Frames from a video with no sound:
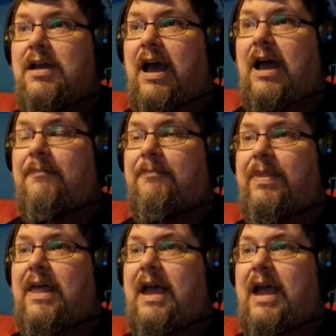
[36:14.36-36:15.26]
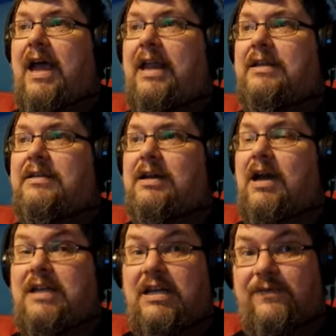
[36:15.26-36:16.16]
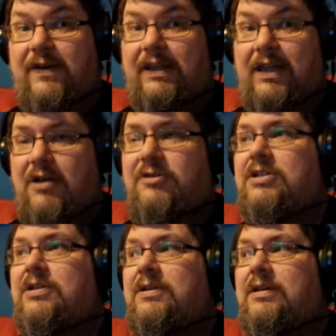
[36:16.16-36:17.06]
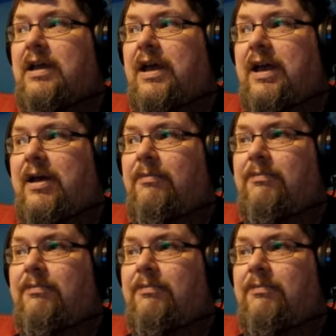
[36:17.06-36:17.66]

um, and identifying the ghost uh,